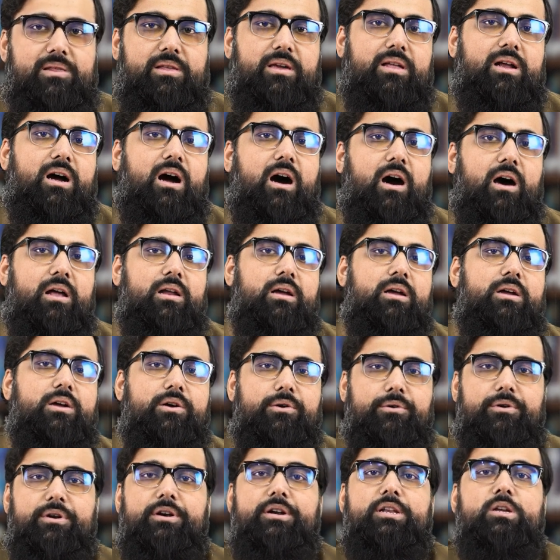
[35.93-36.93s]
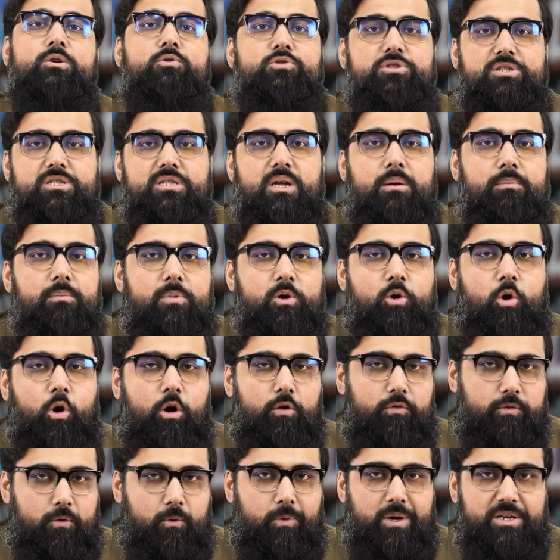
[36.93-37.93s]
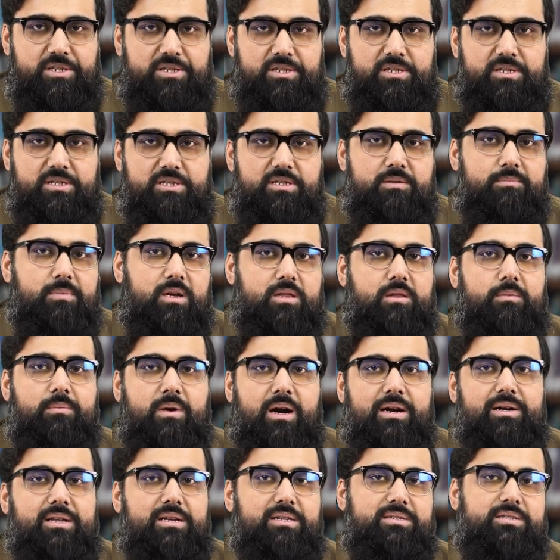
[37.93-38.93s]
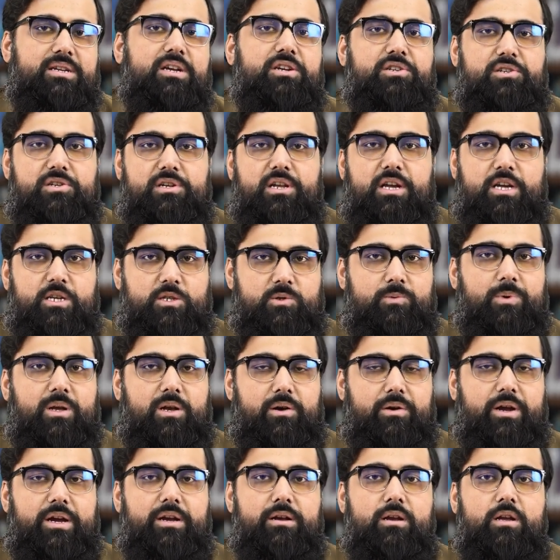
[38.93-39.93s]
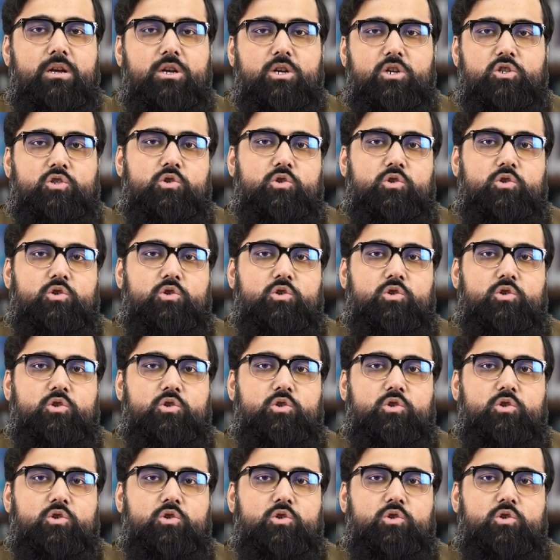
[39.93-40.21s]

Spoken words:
There are reduced number of questions in mathematics section as well, right?